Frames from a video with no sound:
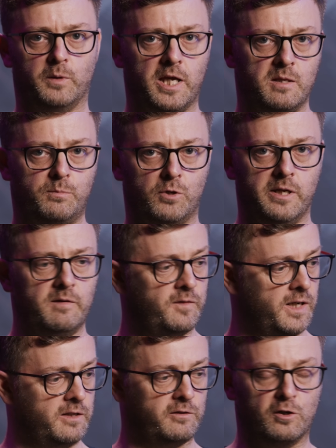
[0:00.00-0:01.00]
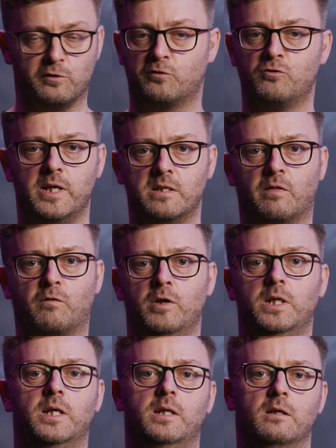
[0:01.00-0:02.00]
I get the brief and I go straight into
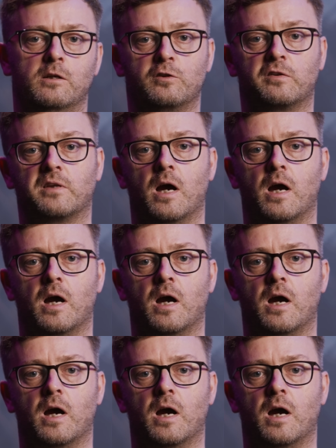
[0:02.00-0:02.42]
3D and just